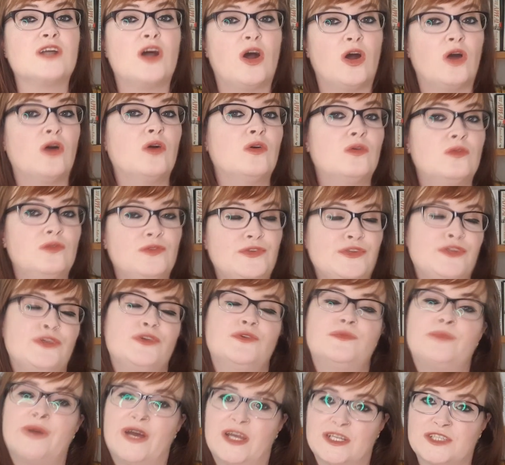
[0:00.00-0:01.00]
whole
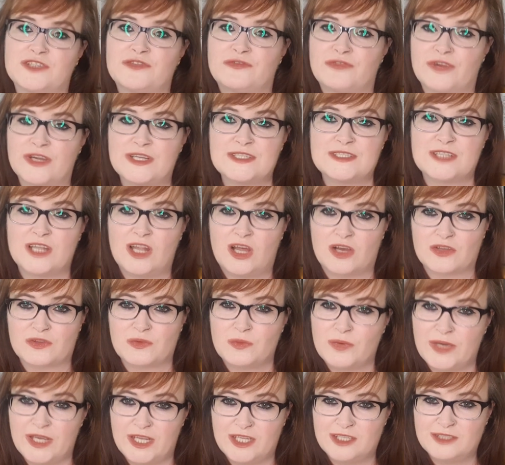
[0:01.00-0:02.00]
new batch of friends along the
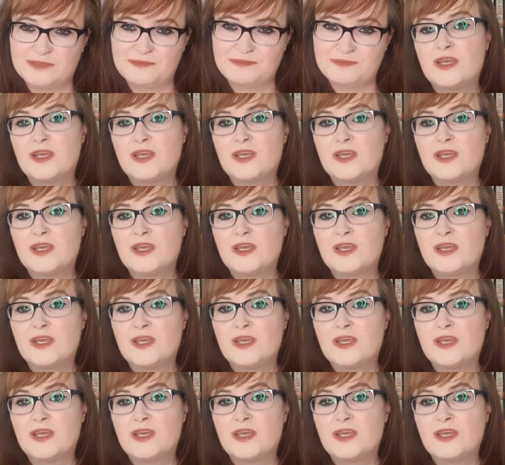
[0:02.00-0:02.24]
way.